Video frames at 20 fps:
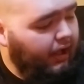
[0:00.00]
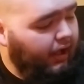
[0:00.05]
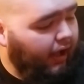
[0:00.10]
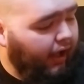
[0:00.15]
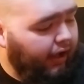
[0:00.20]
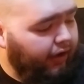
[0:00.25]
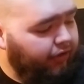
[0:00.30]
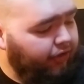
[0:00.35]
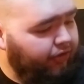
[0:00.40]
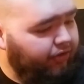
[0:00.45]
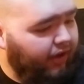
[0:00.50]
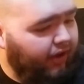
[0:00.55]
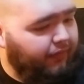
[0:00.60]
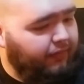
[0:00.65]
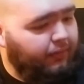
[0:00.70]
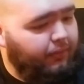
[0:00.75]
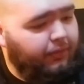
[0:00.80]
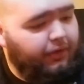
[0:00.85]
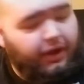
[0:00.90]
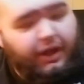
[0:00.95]
I just
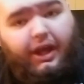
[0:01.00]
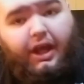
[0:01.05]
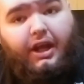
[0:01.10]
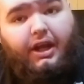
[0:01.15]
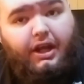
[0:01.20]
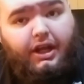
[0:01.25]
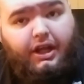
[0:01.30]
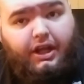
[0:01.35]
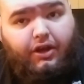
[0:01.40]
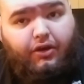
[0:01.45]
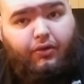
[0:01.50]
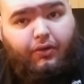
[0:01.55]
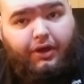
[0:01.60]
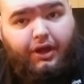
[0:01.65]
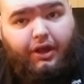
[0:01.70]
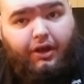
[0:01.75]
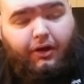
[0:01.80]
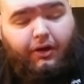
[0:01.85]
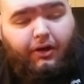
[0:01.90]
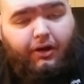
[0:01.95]
haven't really gotten any new
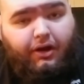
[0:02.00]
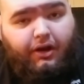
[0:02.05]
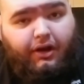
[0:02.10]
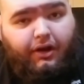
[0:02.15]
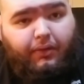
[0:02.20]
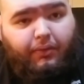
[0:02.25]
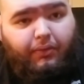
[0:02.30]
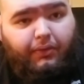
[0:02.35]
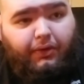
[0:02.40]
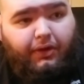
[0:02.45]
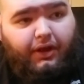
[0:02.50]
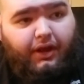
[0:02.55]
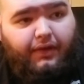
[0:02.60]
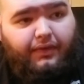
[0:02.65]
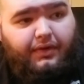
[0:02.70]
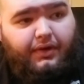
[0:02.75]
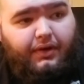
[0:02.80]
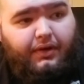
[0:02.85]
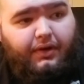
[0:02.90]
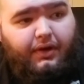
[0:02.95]
gear and really
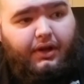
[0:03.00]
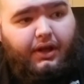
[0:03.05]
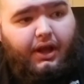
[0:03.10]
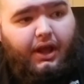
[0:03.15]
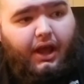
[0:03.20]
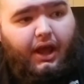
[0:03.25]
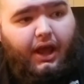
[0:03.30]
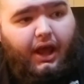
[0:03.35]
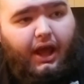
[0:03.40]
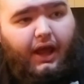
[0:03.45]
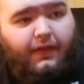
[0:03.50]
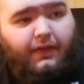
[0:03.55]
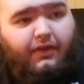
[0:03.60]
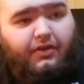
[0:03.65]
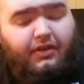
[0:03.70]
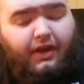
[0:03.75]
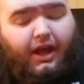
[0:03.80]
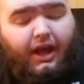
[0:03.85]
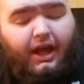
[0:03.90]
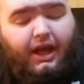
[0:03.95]
haven't had the
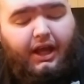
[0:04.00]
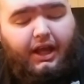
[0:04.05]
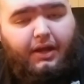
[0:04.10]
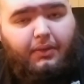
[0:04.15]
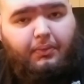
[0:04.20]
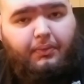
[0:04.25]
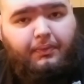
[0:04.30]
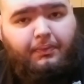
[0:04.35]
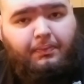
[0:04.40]
time